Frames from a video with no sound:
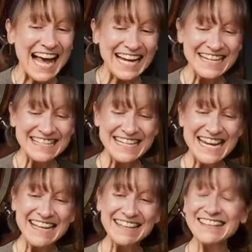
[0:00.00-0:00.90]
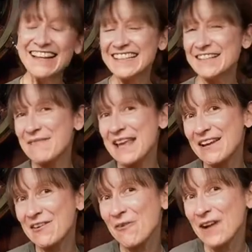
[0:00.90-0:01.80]
And underneath lies
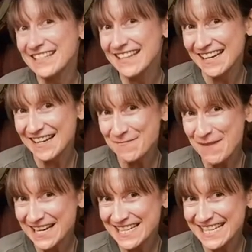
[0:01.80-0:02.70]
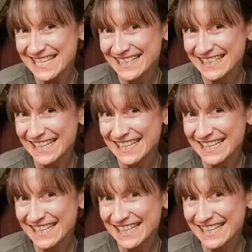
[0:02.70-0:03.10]
something quite unexpected.